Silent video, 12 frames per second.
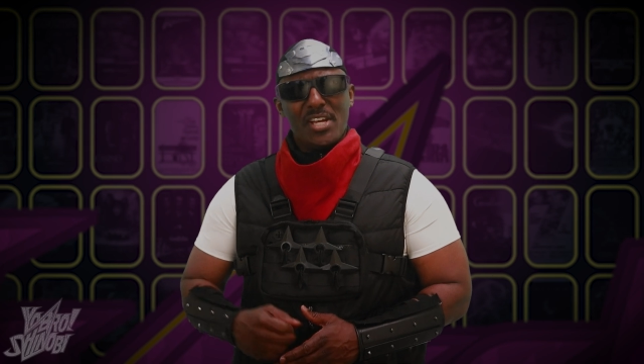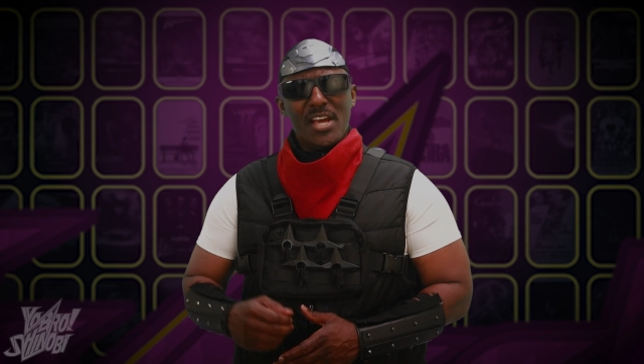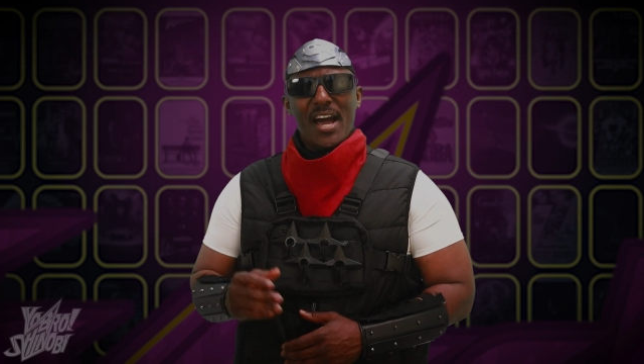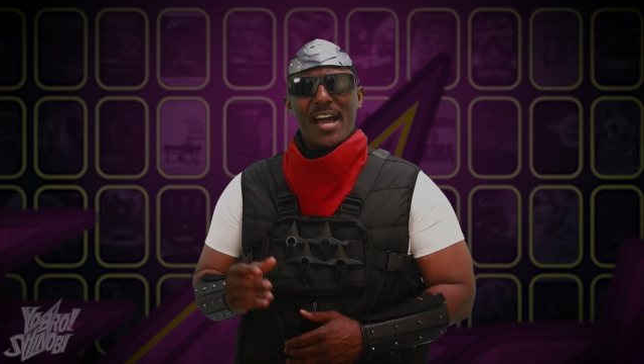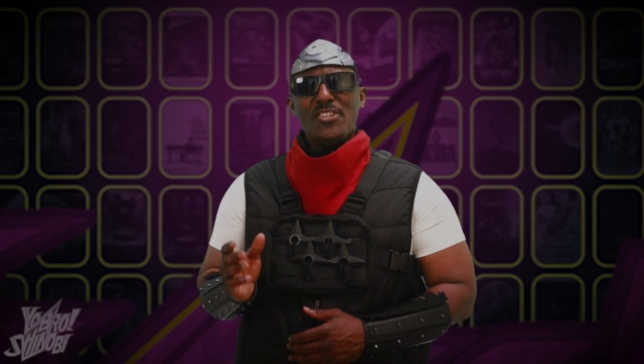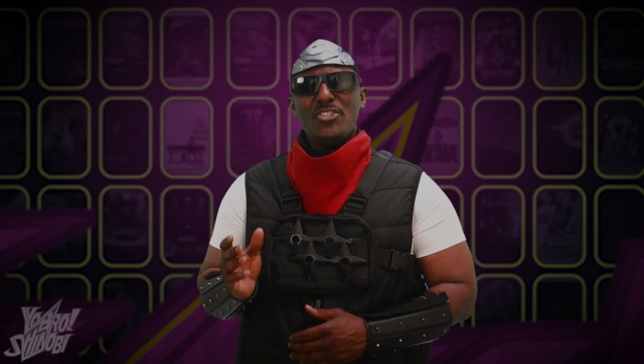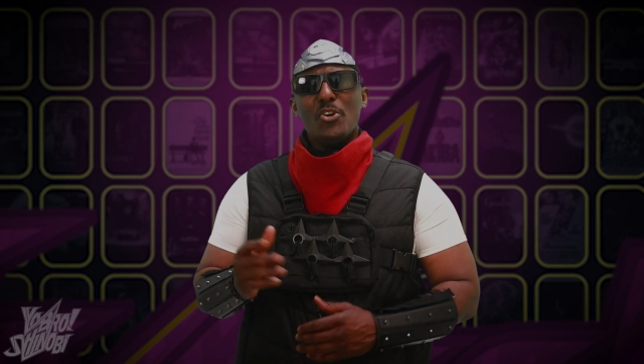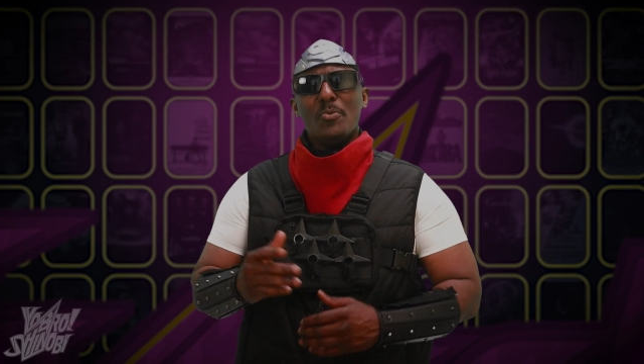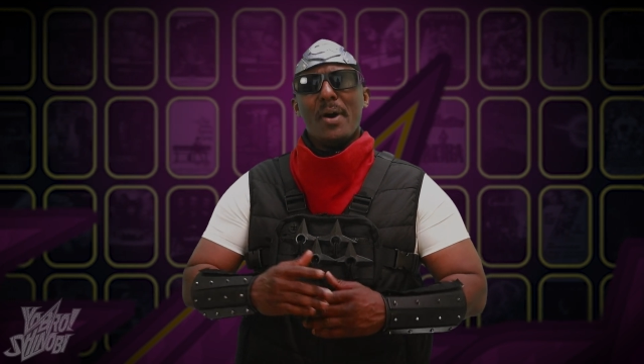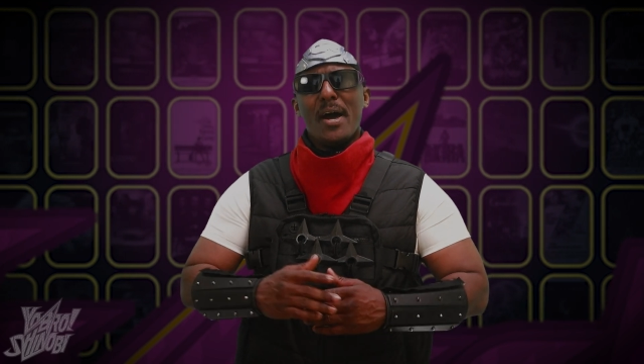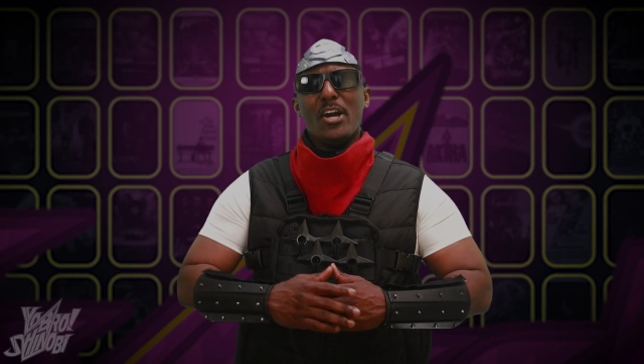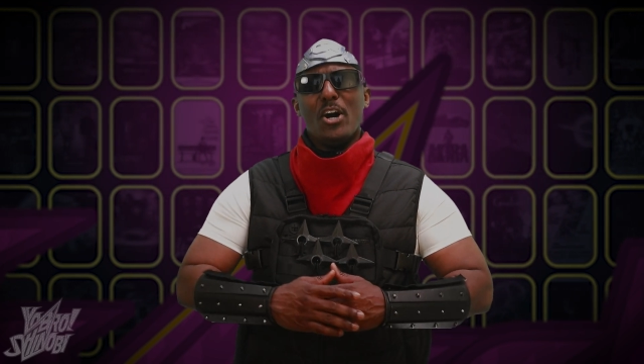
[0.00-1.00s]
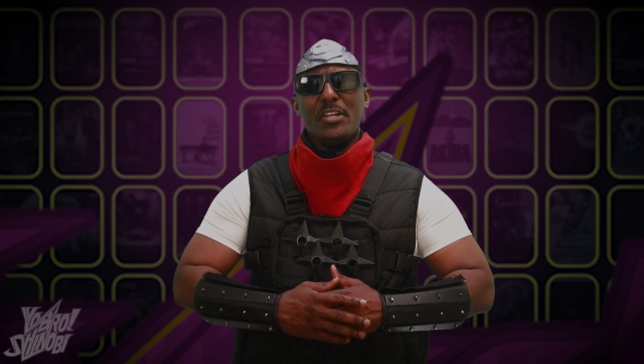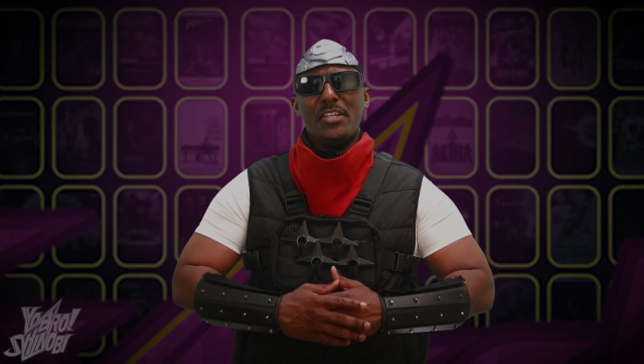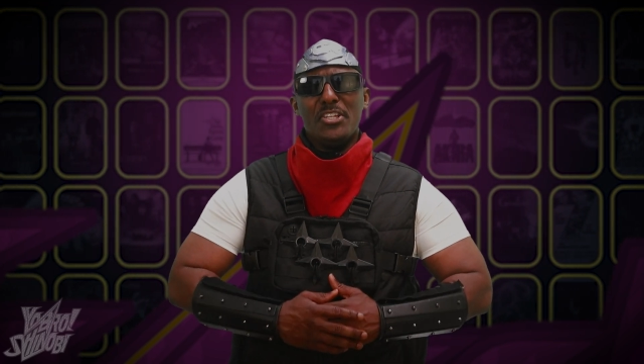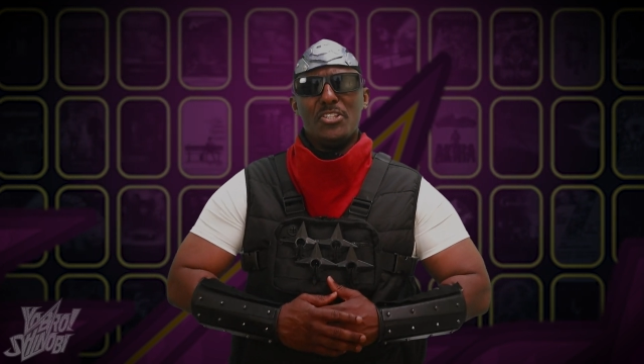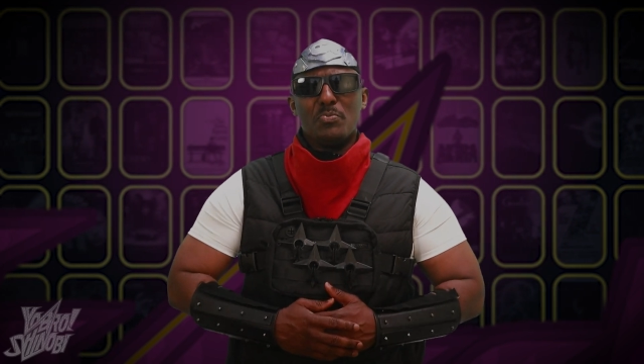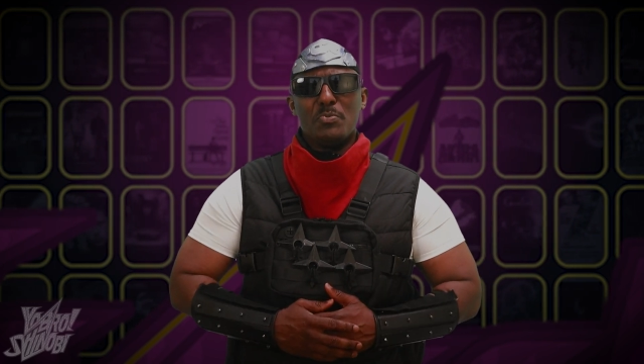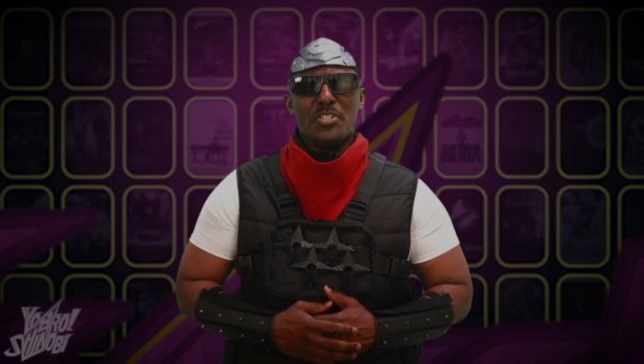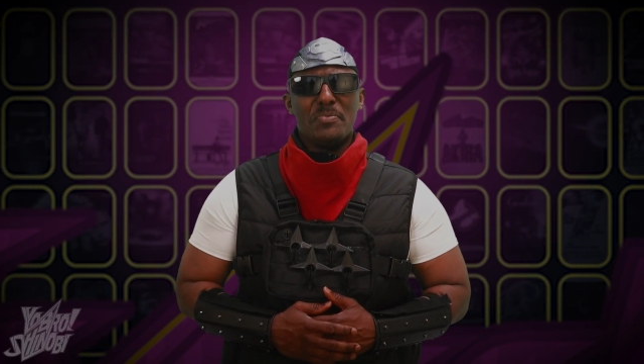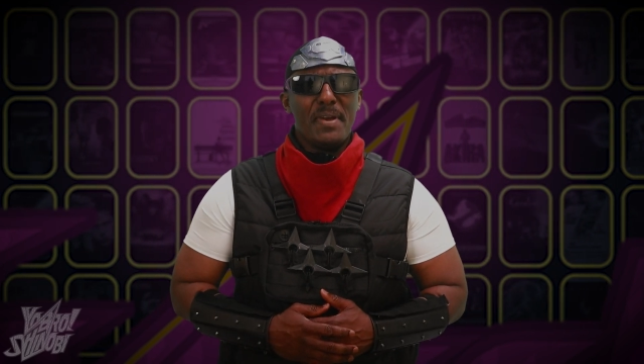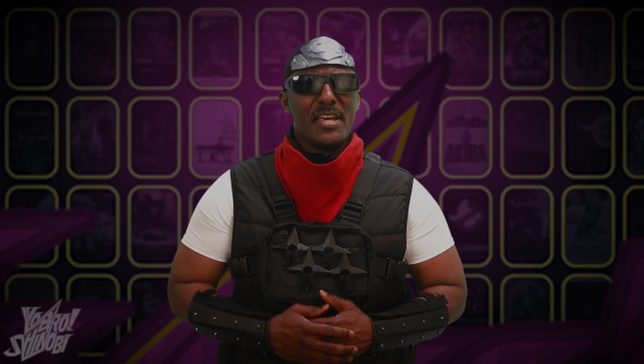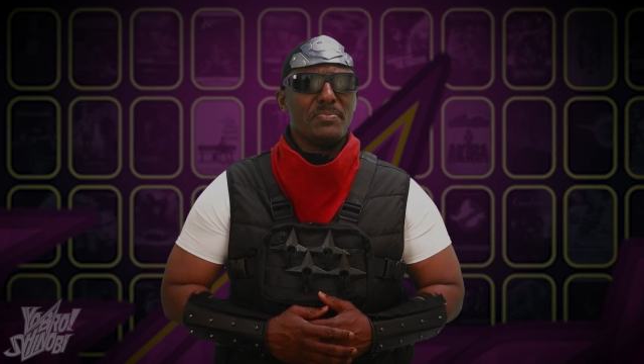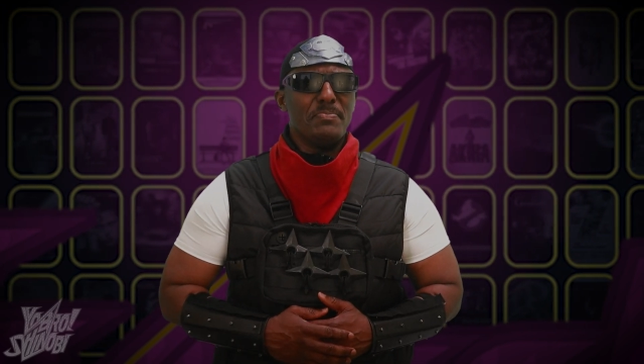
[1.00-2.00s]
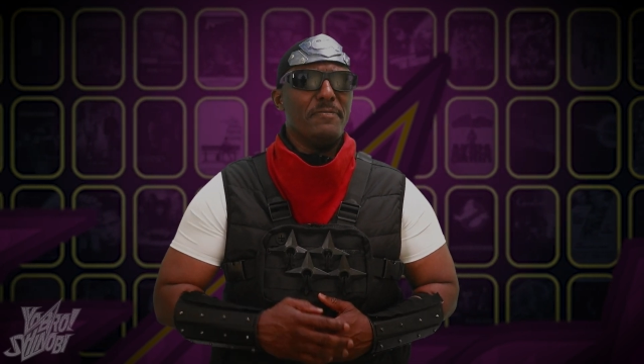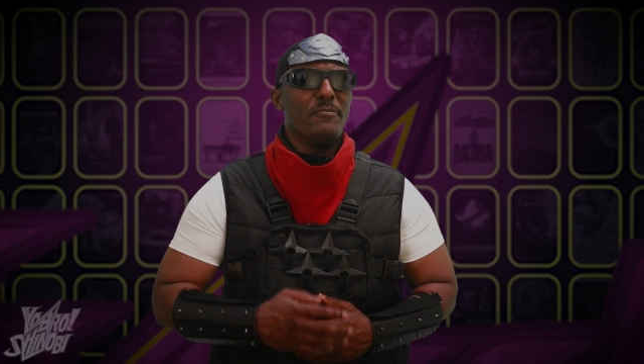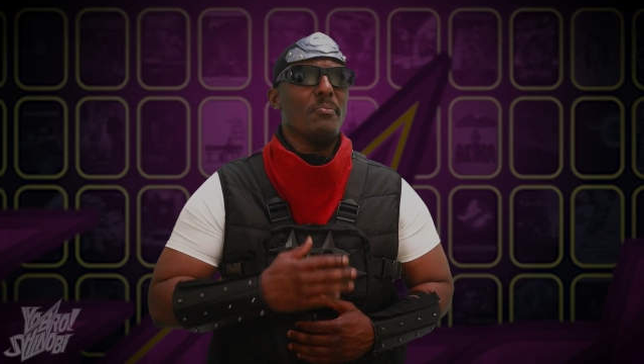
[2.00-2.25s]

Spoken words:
I know my audience respects me for